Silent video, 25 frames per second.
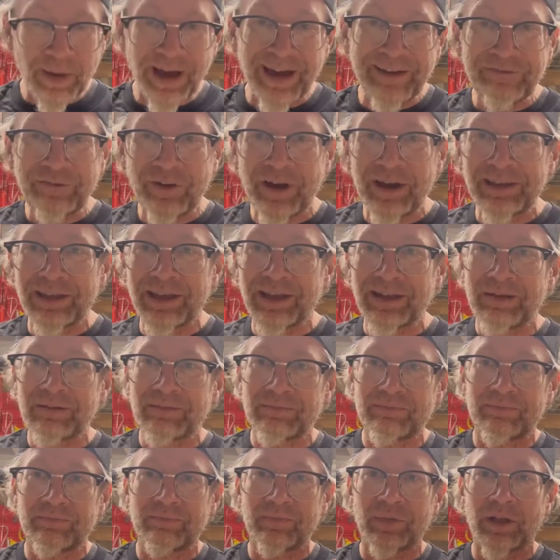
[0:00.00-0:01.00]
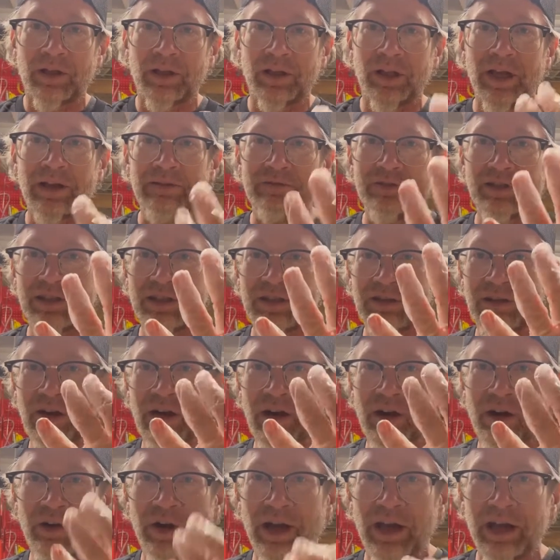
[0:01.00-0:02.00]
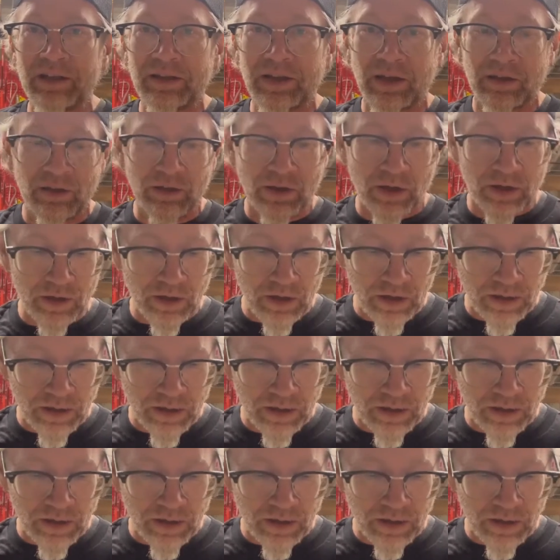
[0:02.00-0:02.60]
find that gloves are great. They look good on